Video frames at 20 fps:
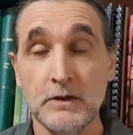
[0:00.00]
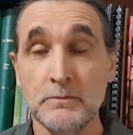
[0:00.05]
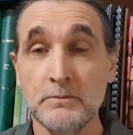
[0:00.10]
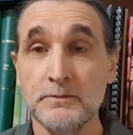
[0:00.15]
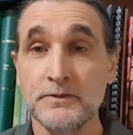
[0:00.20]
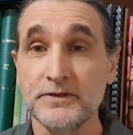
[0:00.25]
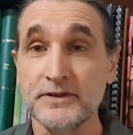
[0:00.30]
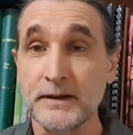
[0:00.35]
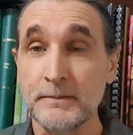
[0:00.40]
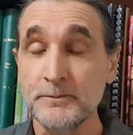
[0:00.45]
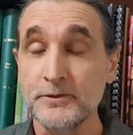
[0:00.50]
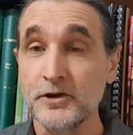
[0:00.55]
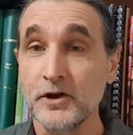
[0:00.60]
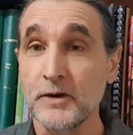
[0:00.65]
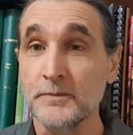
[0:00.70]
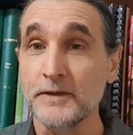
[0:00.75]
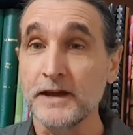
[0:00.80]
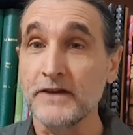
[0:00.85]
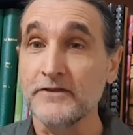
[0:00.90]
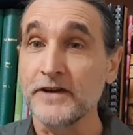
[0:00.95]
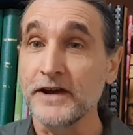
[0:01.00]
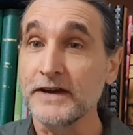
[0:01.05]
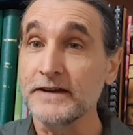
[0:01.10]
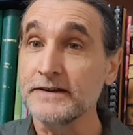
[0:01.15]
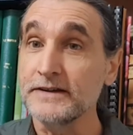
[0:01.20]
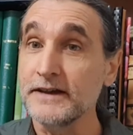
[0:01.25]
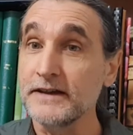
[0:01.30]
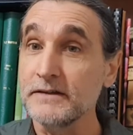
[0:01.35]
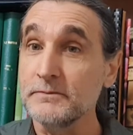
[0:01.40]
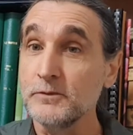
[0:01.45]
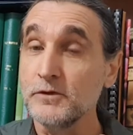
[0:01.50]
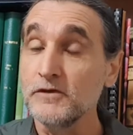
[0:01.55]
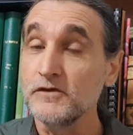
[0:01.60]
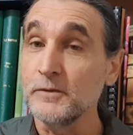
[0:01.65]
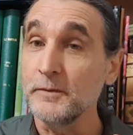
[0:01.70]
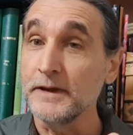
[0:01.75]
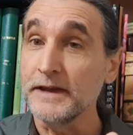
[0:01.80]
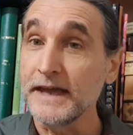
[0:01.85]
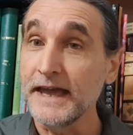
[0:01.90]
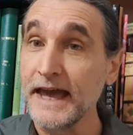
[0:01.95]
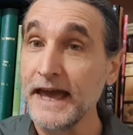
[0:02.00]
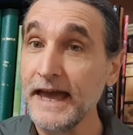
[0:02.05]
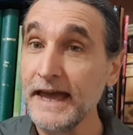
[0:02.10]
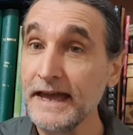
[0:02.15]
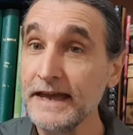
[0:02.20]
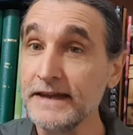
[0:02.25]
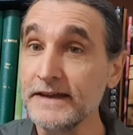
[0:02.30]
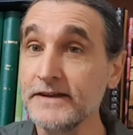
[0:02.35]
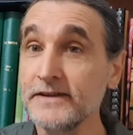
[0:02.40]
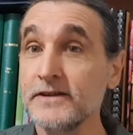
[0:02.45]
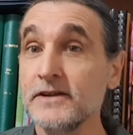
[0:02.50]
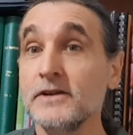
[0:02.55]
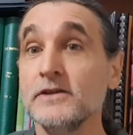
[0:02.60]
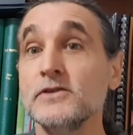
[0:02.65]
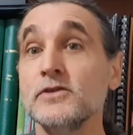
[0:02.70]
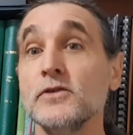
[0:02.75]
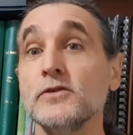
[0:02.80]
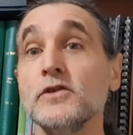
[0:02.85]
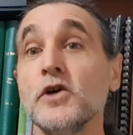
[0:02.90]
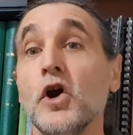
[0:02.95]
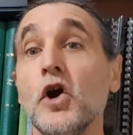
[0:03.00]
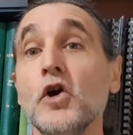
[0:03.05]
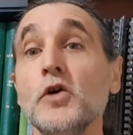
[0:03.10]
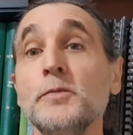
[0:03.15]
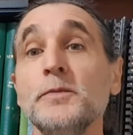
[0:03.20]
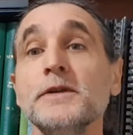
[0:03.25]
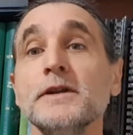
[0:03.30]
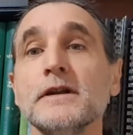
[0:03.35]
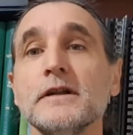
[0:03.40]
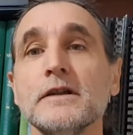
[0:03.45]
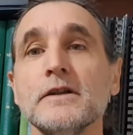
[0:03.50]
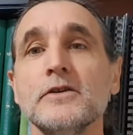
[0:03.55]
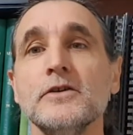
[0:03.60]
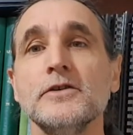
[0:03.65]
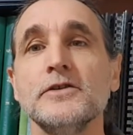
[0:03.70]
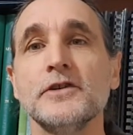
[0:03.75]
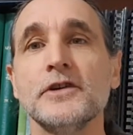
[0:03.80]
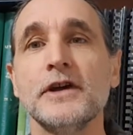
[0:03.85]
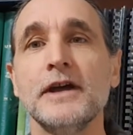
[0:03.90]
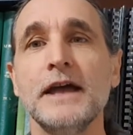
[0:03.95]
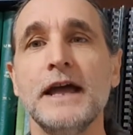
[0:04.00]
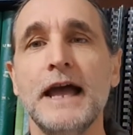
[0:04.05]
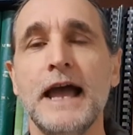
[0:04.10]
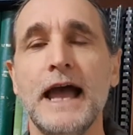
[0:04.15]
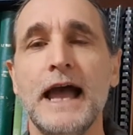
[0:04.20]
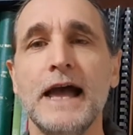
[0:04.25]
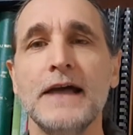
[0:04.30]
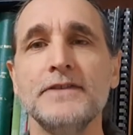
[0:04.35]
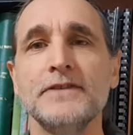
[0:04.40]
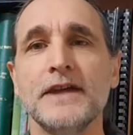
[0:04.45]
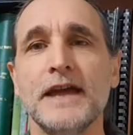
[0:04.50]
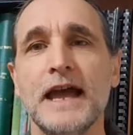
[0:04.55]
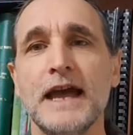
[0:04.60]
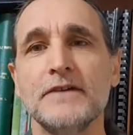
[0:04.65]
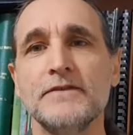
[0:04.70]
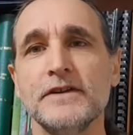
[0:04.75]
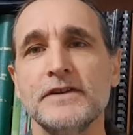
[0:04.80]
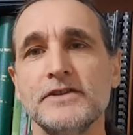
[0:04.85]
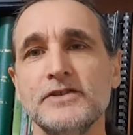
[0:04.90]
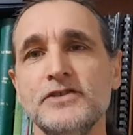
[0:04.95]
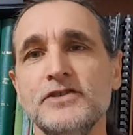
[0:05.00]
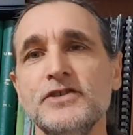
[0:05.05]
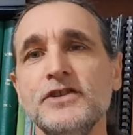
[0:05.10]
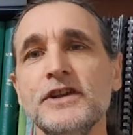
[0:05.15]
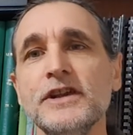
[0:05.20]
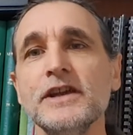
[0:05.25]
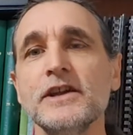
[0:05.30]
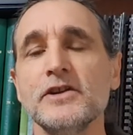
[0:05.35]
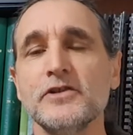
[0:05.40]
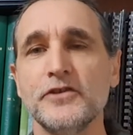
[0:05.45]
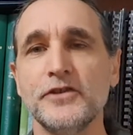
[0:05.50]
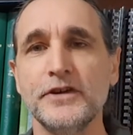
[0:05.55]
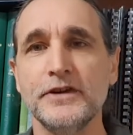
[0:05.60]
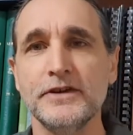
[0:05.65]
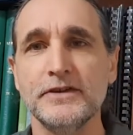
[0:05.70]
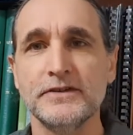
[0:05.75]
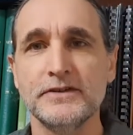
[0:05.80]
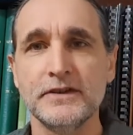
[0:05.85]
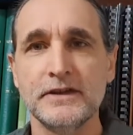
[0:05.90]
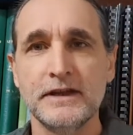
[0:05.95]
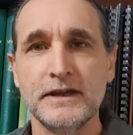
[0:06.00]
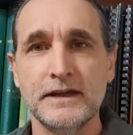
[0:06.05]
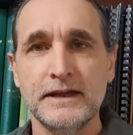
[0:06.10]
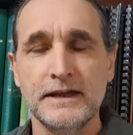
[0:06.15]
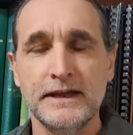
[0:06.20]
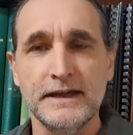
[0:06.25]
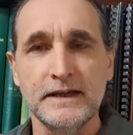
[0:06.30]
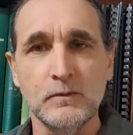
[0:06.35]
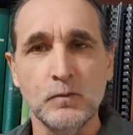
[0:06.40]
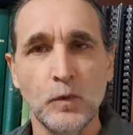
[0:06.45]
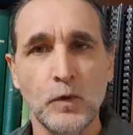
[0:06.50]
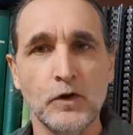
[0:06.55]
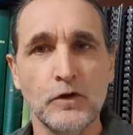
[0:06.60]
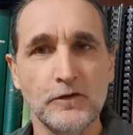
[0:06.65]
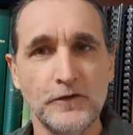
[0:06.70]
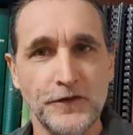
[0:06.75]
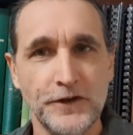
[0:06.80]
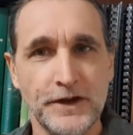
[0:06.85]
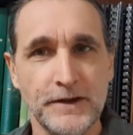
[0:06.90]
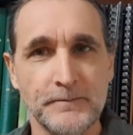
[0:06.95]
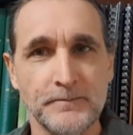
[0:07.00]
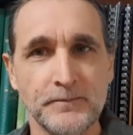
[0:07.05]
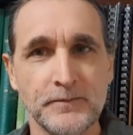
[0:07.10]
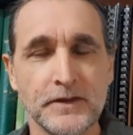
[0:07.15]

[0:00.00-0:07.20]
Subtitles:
Sometimes orangutans move from a cage to an open enclosure and they have a decrease in welfare.